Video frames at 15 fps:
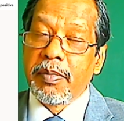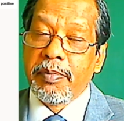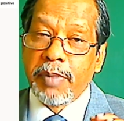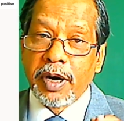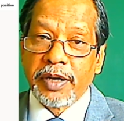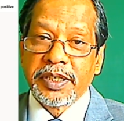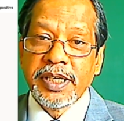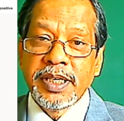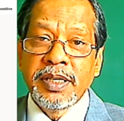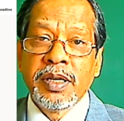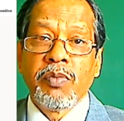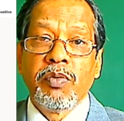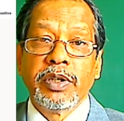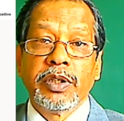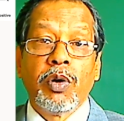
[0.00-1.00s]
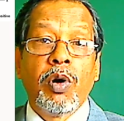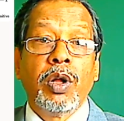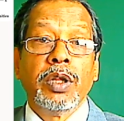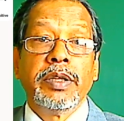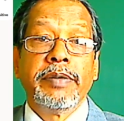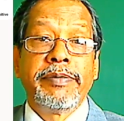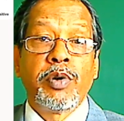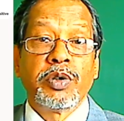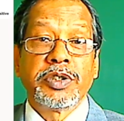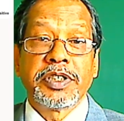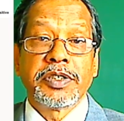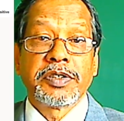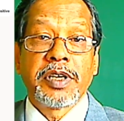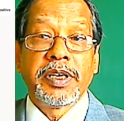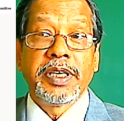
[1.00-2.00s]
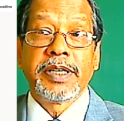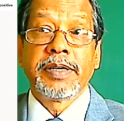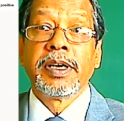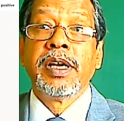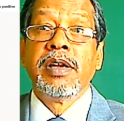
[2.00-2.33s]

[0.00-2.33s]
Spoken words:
Body with all the forces on it,